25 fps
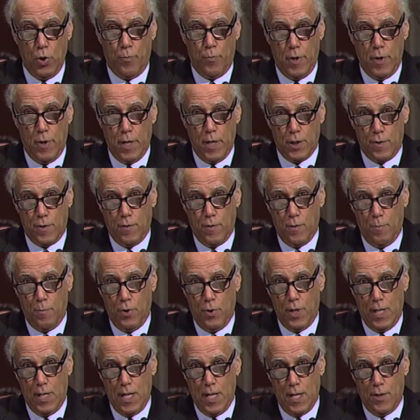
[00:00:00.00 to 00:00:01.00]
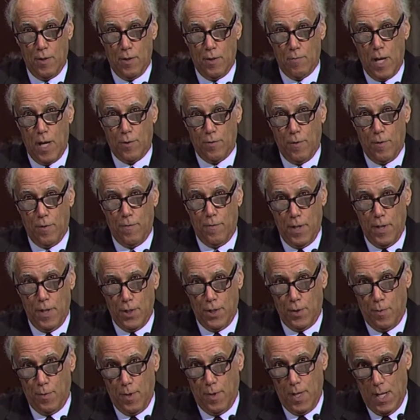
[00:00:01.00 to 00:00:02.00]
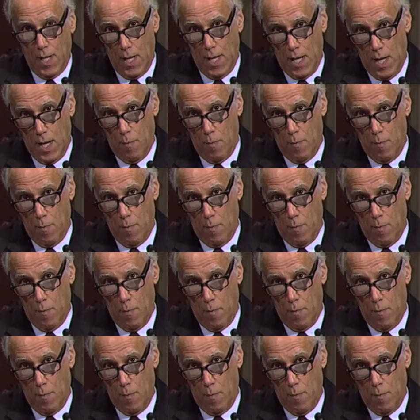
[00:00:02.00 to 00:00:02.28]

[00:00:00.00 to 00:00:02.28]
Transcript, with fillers: blueprints for putting in the retrofits,